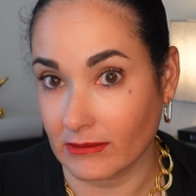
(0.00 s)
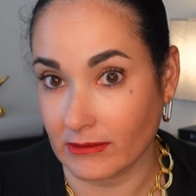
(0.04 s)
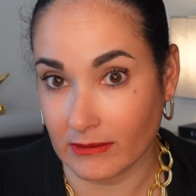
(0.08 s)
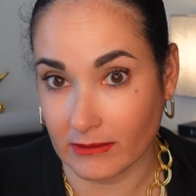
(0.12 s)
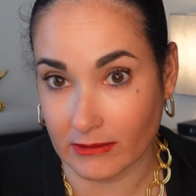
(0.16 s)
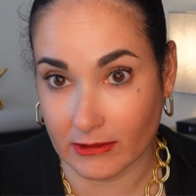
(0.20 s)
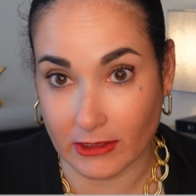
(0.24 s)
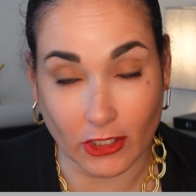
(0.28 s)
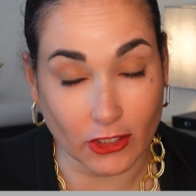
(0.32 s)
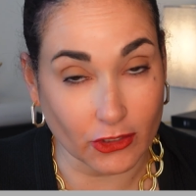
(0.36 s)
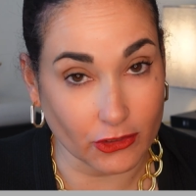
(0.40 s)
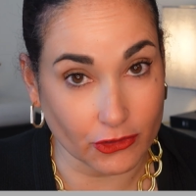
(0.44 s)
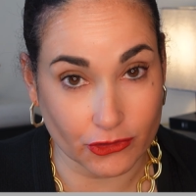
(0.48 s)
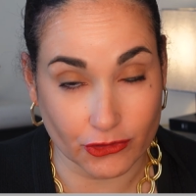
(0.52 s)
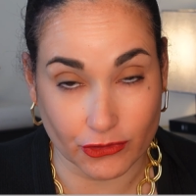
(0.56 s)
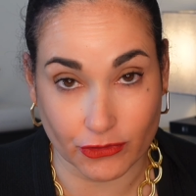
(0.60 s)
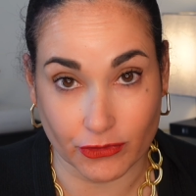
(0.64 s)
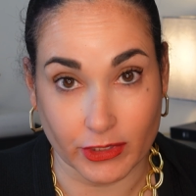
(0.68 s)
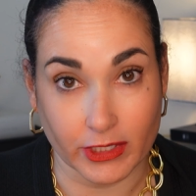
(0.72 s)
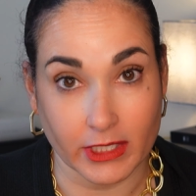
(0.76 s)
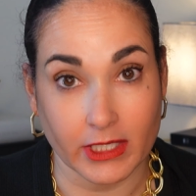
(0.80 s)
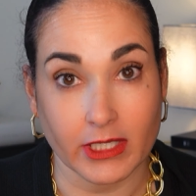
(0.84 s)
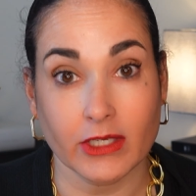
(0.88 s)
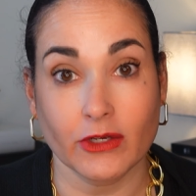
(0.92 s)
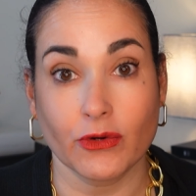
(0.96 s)

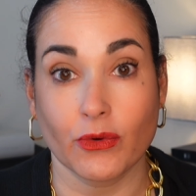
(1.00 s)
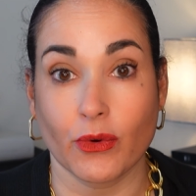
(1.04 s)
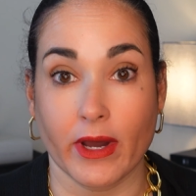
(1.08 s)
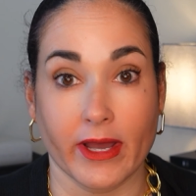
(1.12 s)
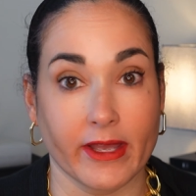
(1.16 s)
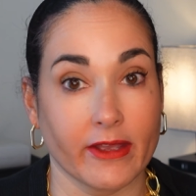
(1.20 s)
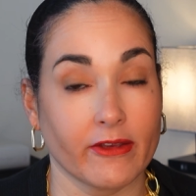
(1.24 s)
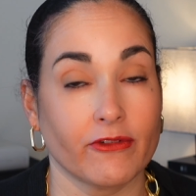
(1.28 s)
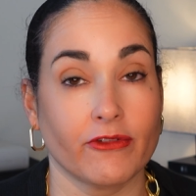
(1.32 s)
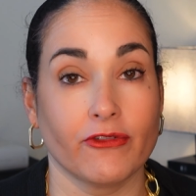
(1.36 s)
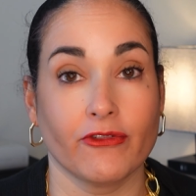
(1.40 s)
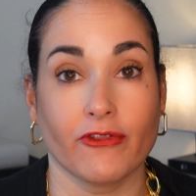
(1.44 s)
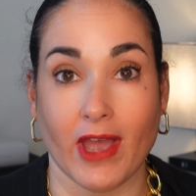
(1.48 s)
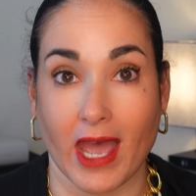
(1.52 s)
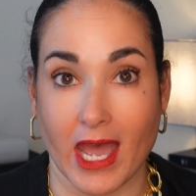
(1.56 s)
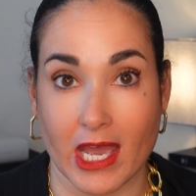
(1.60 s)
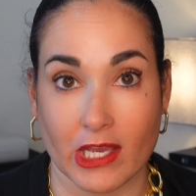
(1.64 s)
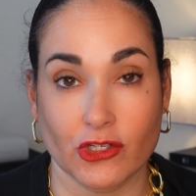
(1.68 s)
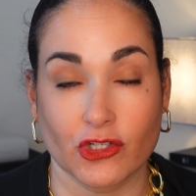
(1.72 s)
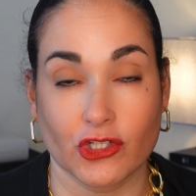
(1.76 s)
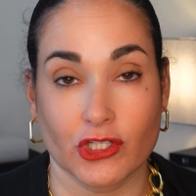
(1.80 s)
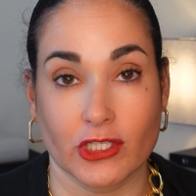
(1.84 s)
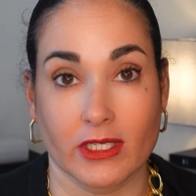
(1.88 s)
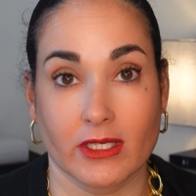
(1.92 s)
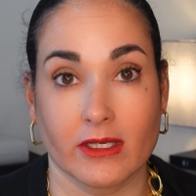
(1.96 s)
luxury, quiet
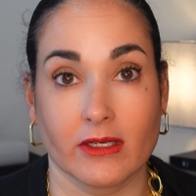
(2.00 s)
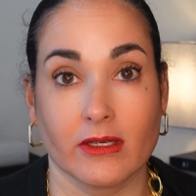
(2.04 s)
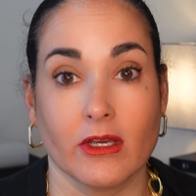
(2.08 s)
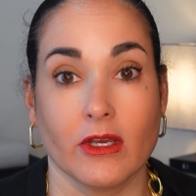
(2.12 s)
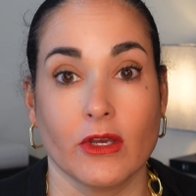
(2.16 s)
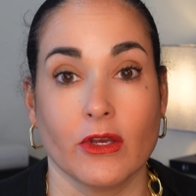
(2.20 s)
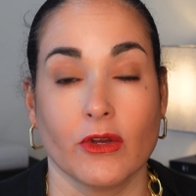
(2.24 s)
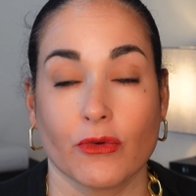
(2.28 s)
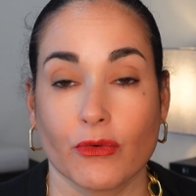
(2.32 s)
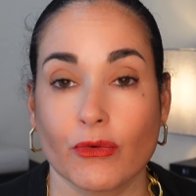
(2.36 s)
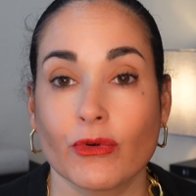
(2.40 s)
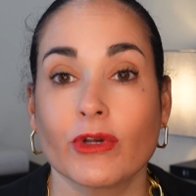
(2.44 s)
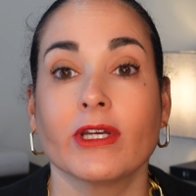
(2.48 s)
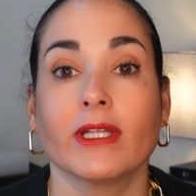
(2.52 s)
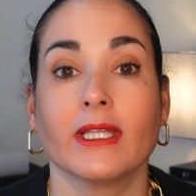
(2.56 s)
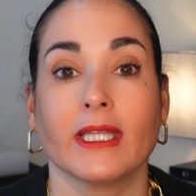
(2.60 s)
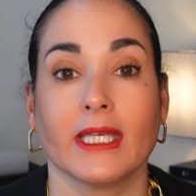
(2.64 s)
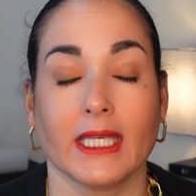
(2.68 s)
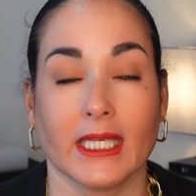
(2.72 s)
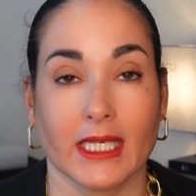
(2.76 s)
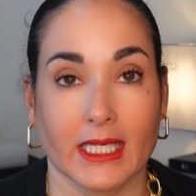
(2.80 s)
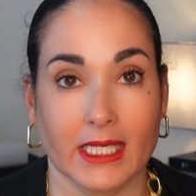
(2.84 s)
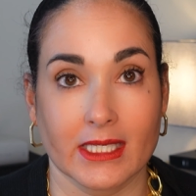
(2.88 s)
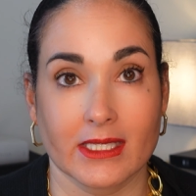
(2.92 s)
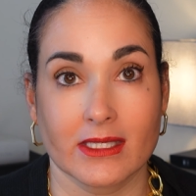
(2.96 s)
fashion
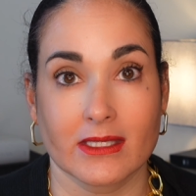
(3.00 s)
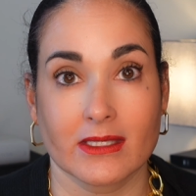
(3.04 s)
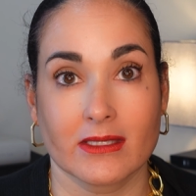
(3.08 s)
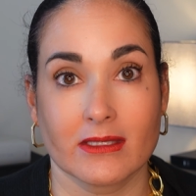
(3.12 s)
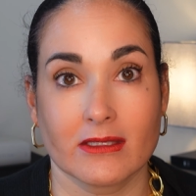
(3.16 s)
really is.